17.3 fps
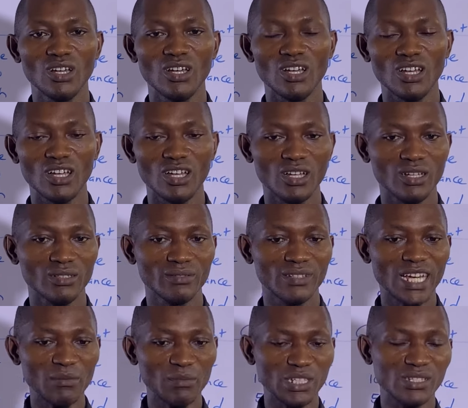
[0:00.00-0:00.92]

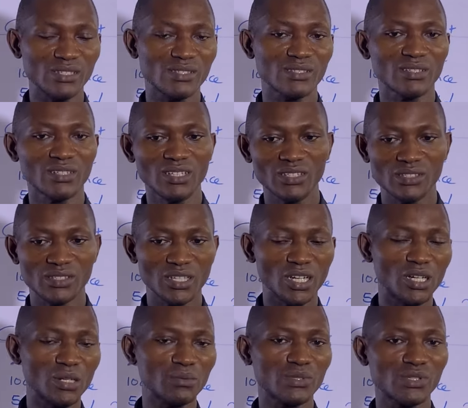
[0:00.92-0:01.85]
That means it
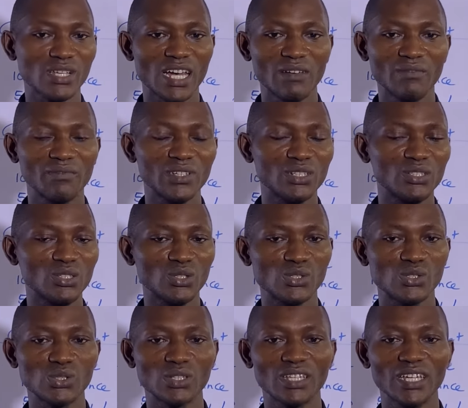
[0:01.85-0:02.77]
helps our
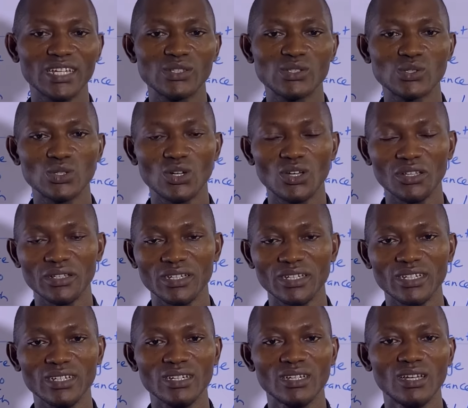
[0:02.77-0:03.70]
videos to get to
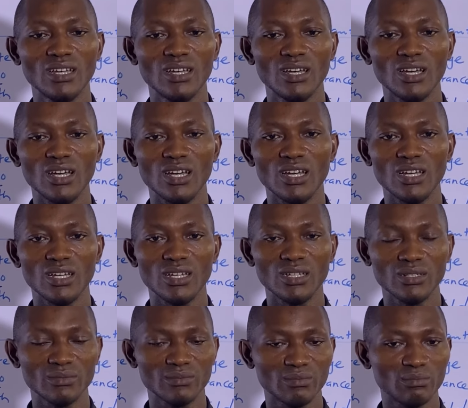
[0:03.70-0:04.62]
other
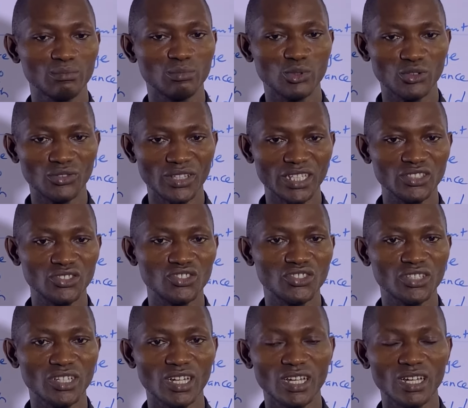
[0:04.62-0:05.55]
uh,
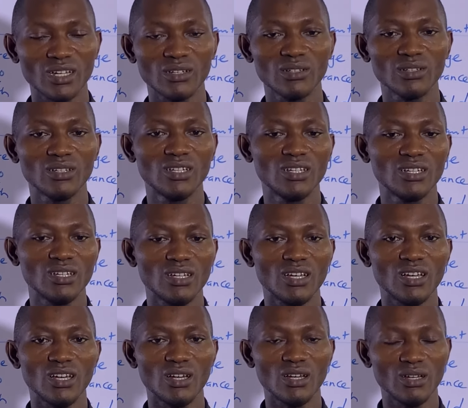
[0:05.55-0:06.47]
potential
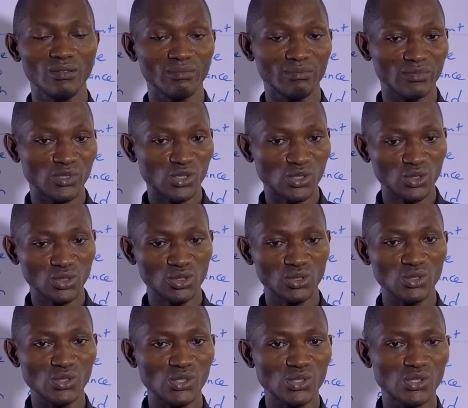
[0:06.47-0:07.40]

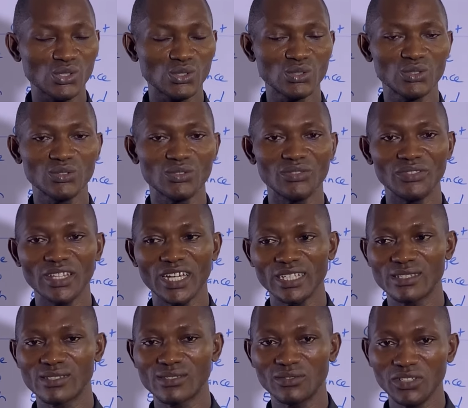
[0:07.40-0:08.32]
students
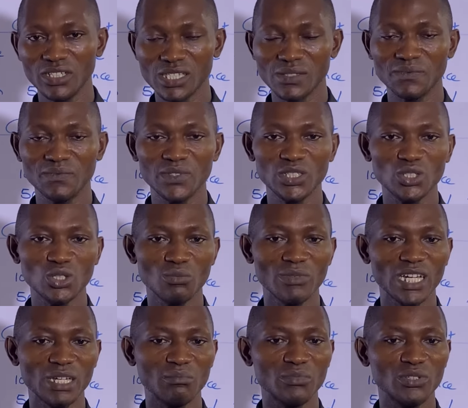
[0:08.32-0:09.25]
that this video
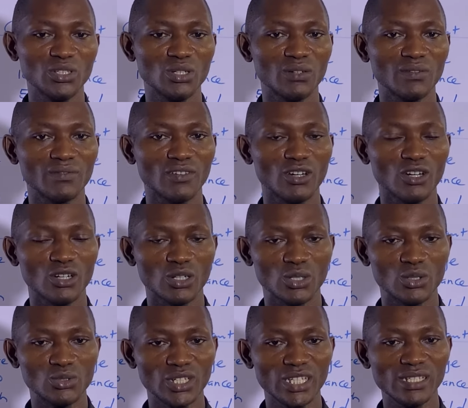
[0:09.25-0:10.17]
might be
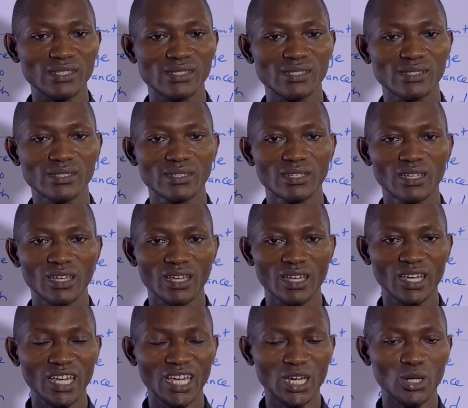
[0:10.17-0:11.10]
of great
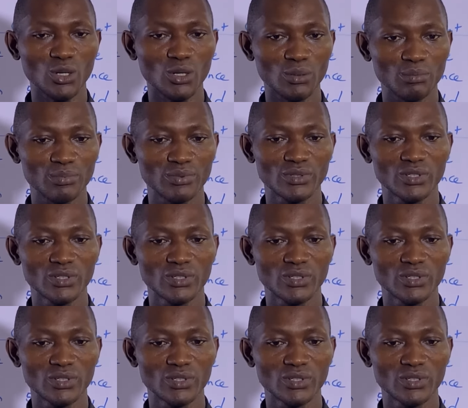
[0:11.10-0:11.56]
help.